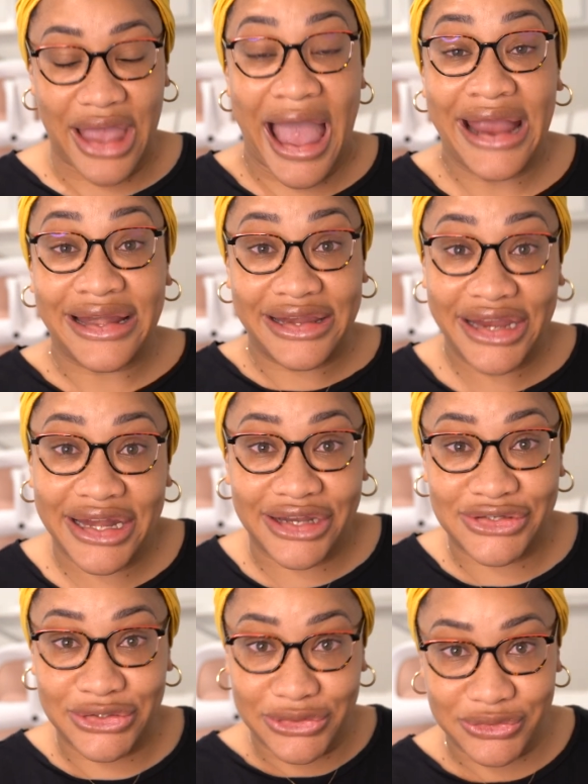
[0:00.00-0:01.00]
I
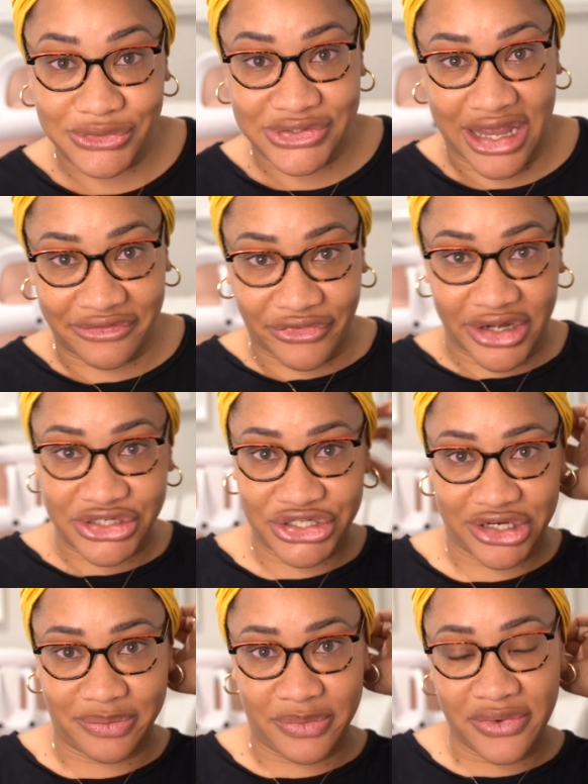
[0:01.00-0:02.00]
needed to lose that
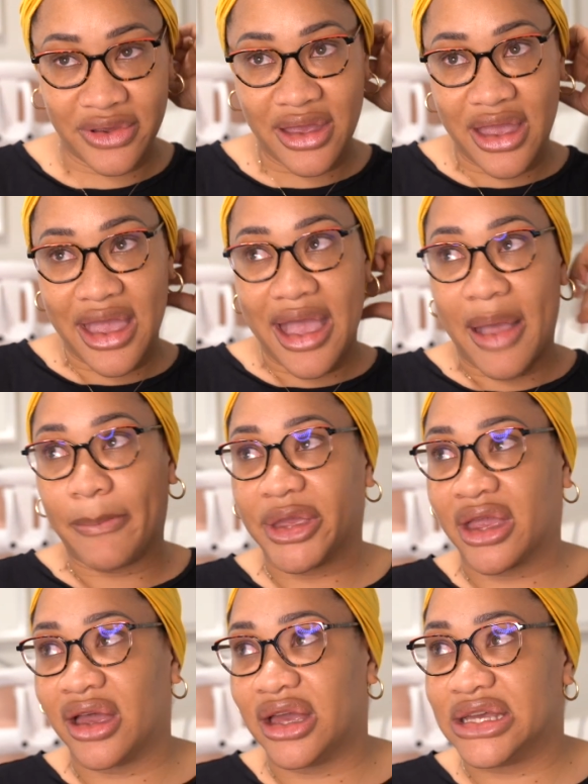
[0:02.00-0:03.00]
friendship,
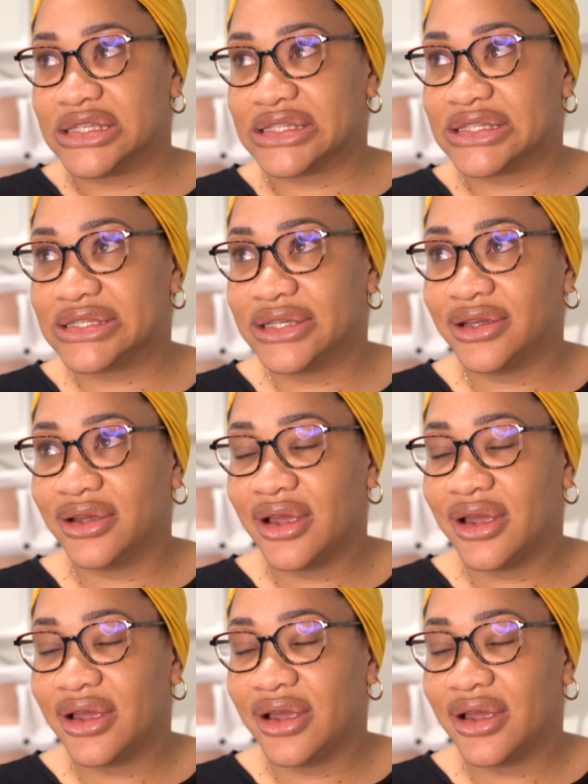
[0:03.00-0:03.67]
because